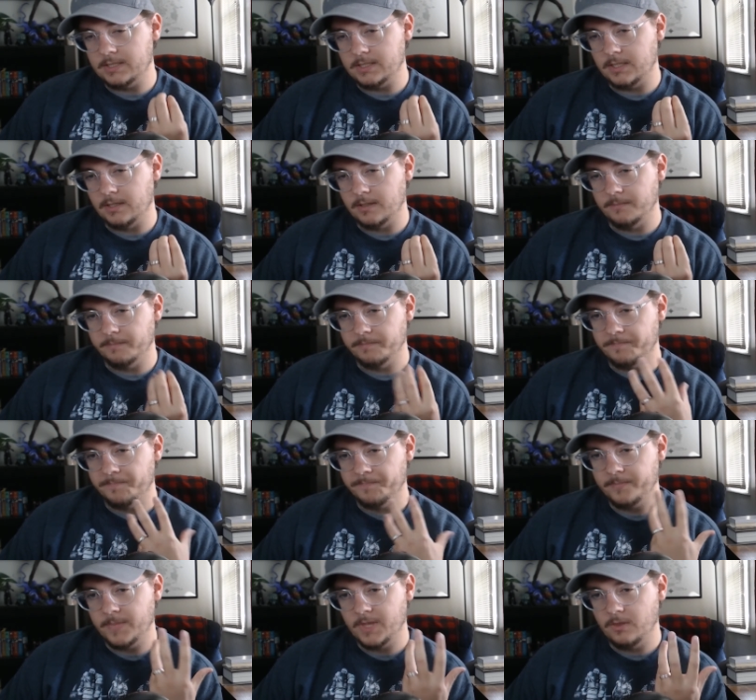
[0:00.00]
some
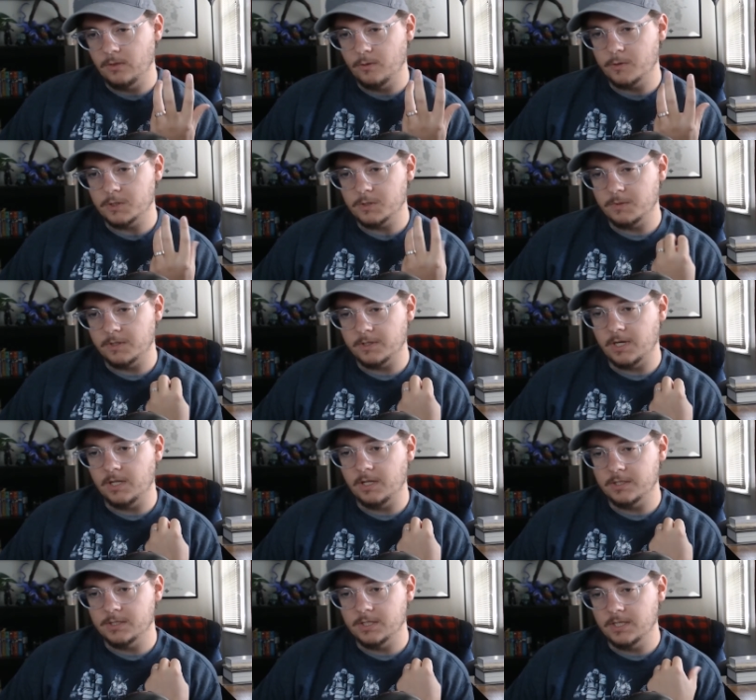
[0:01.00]
Norse
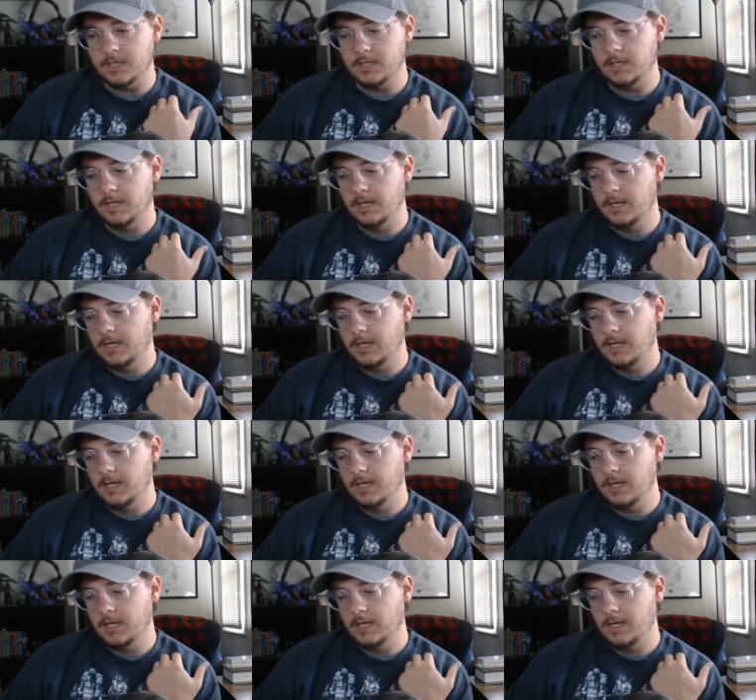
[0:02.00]
mythology,